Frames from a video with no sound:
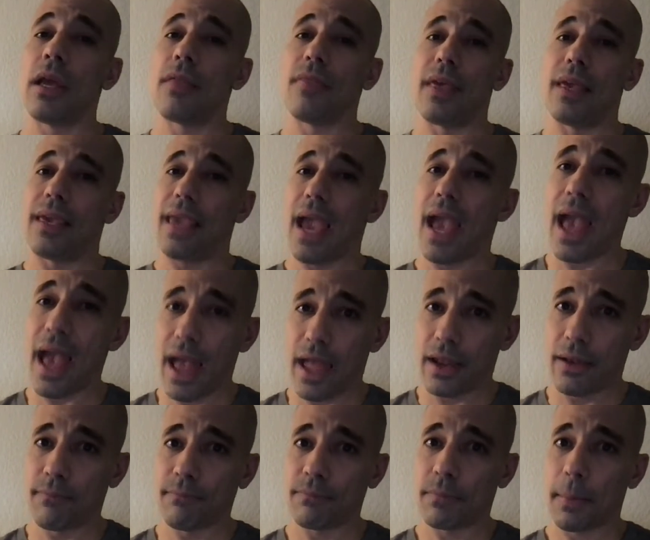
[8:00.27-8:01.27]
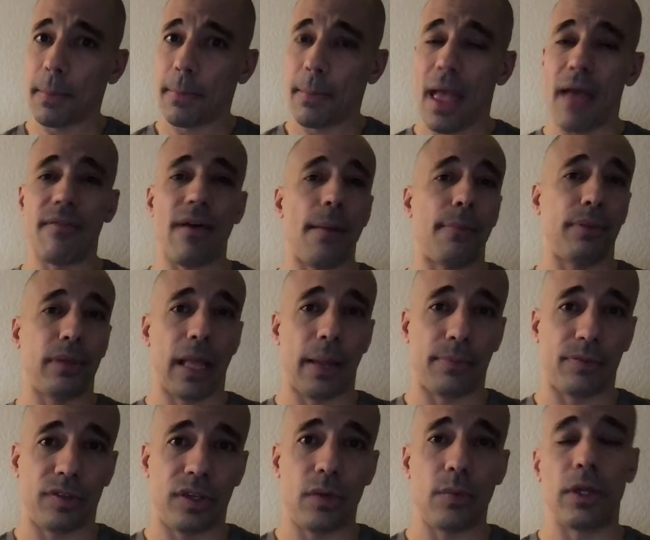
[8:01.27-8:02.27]
They can have
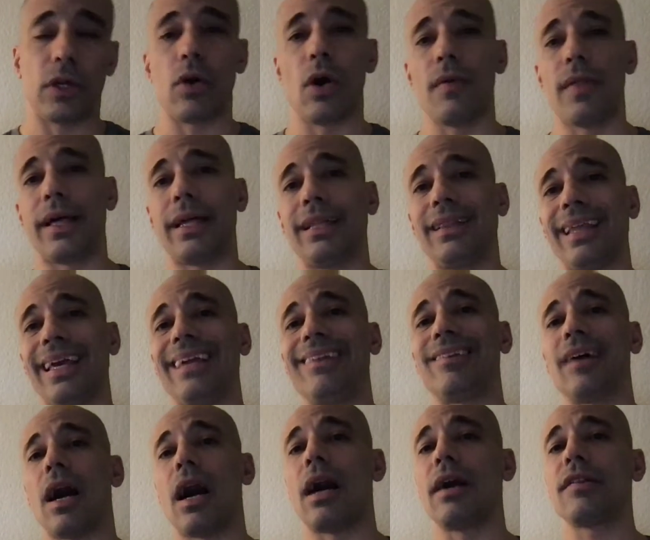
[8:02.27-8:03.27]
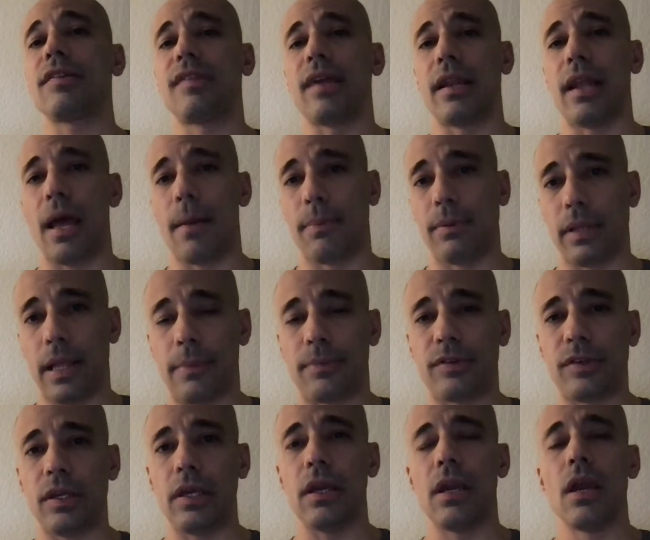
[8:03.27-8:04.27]
epilepsy. We call that late onset
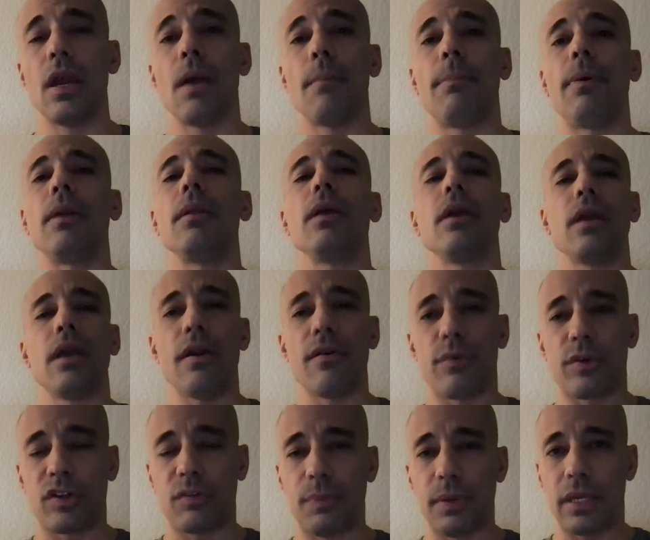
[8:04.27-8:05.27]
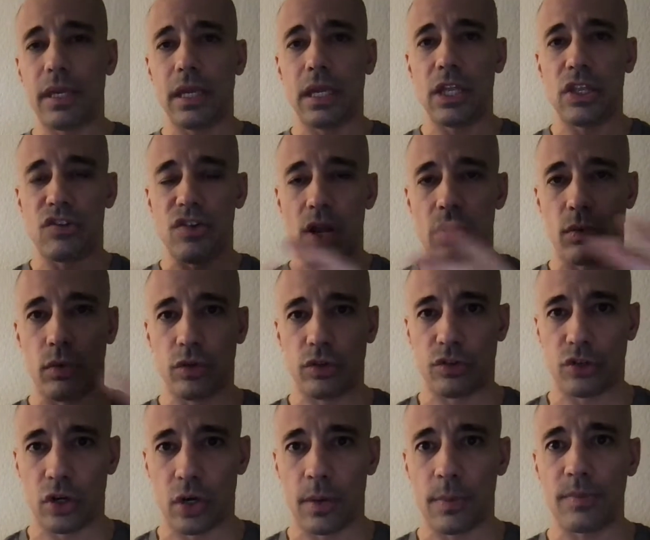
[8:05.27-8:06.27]
epilepsy. But if we're speaking in general
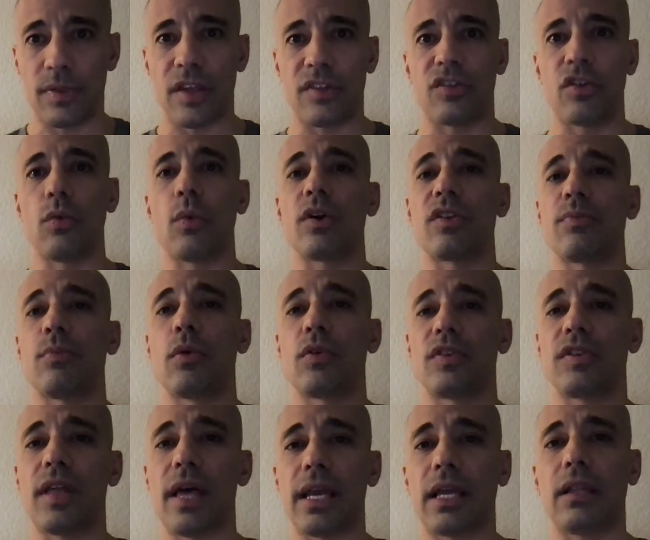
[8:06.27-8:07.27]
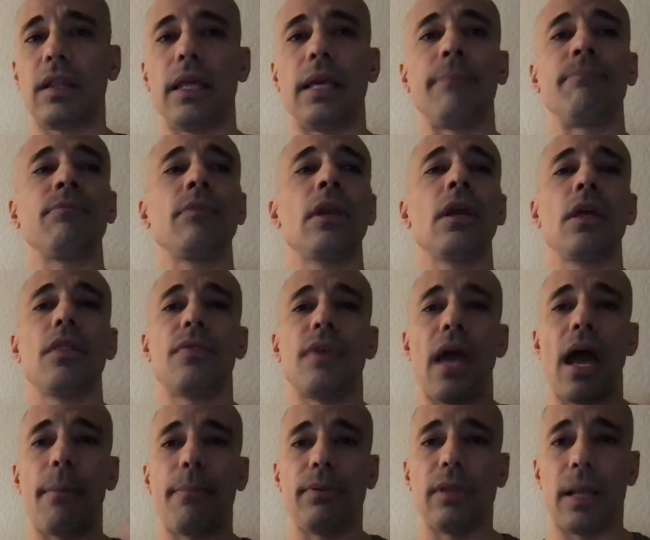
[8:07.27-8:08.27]
terms as to what's most likely,
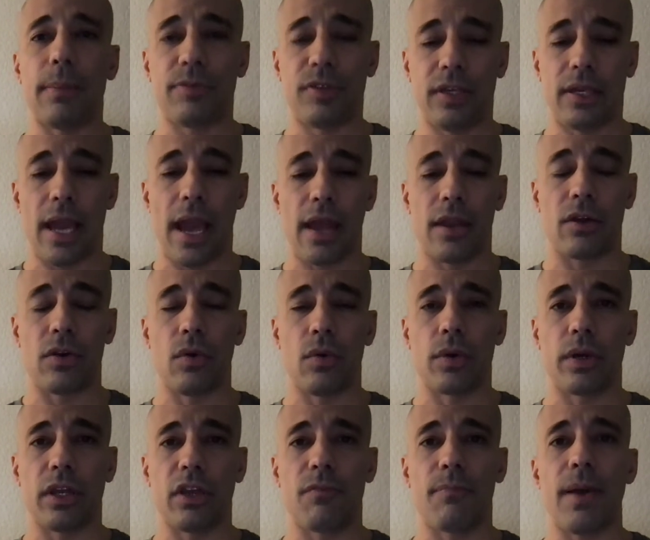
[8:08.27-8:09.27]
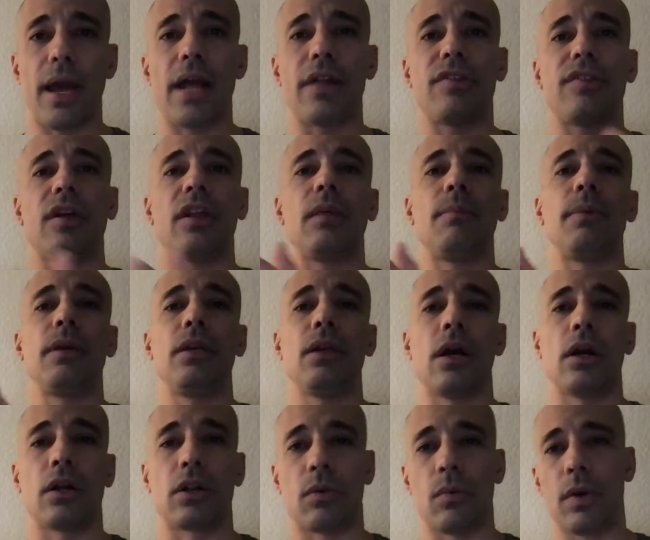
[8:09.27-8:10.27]
the epilepsy category of pets tend to be
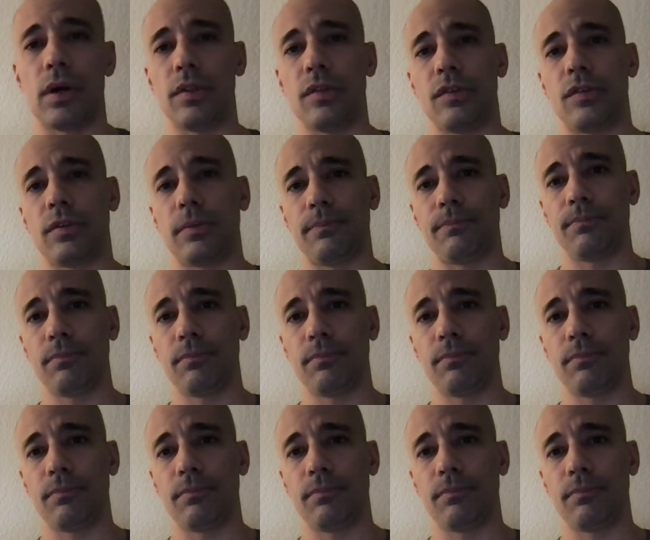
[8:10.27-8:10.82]
younger ones.